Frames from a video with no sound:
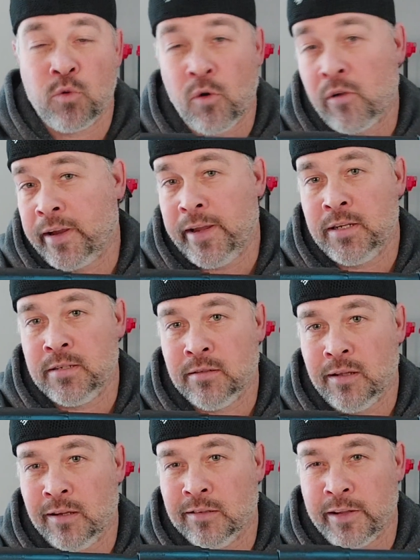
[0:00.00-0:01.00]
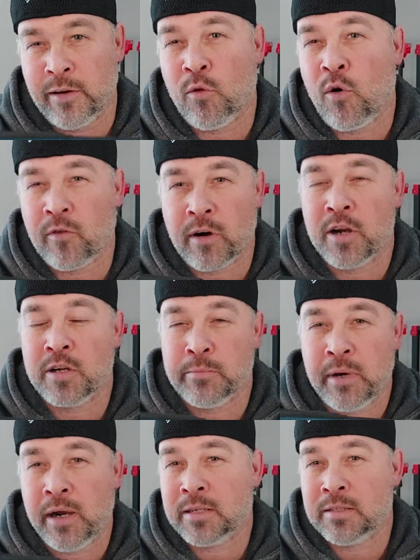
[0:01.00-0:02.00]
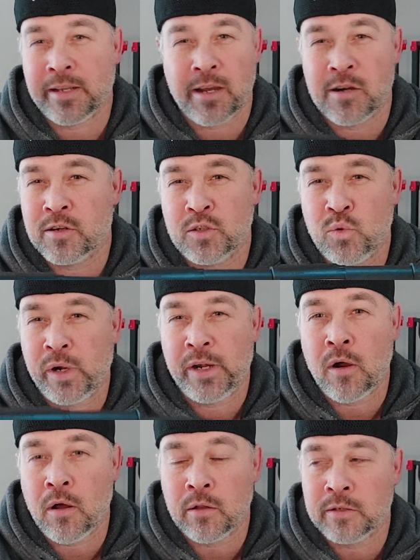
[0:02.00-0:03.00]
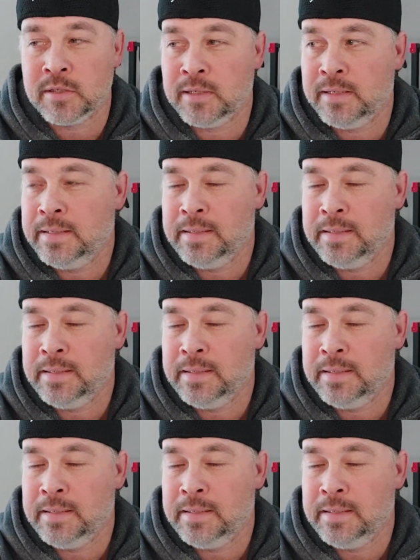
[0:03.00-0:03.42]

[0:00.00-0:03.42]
12 gauge, a little over $100, like $120.